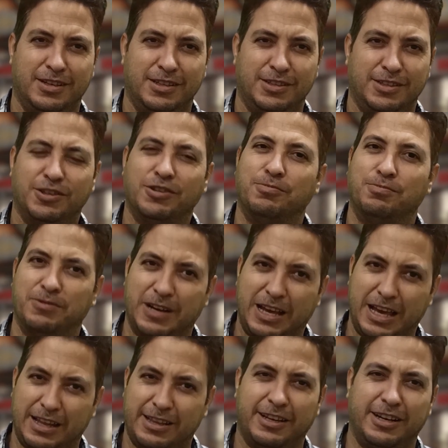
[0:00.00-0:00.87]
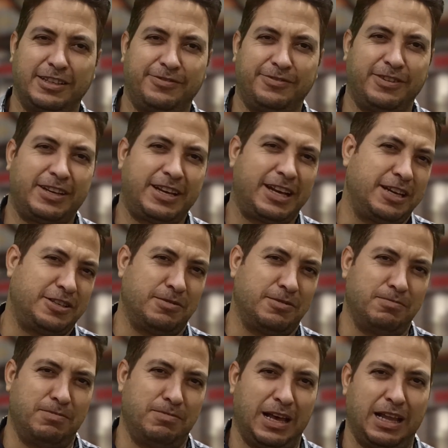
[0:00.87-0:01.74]
to press the
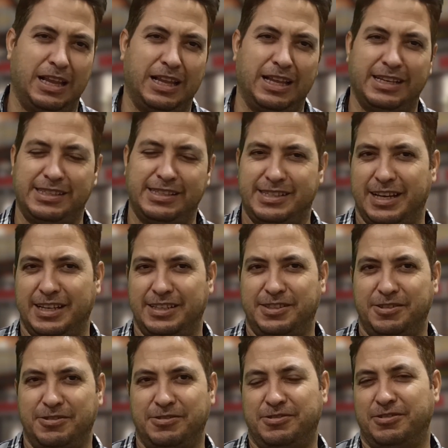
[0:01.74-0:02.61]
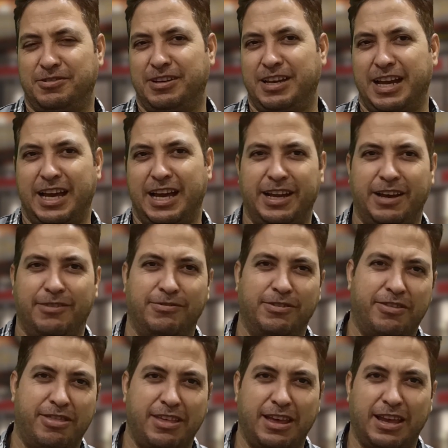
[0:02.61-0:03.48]
notification bell and stay tuned to get
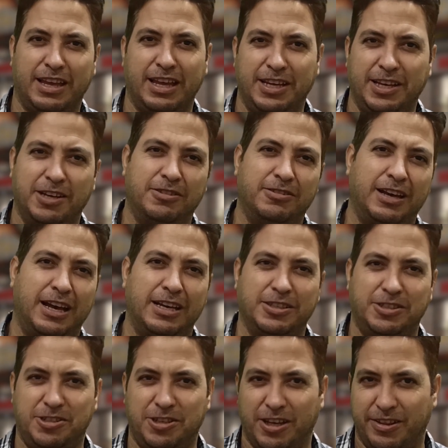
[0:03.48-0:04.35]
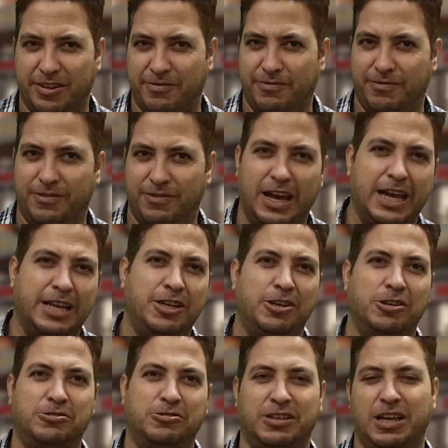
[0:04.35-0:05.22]
everything new, and share the
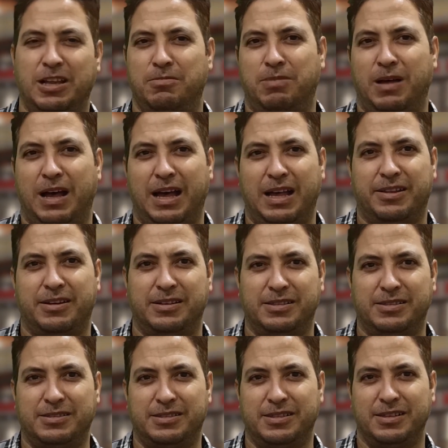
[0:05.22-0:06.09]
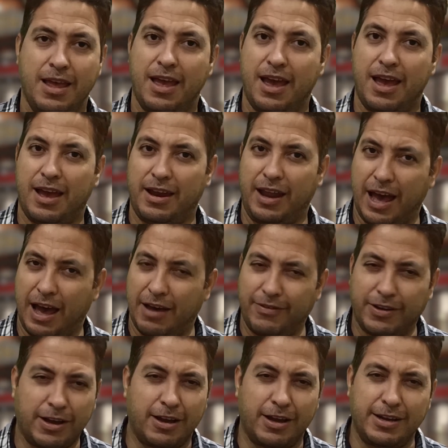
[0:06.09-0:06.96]
video to help others. And
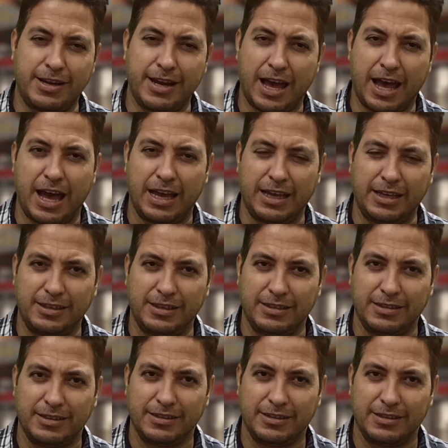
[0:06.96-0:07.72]
have a good day.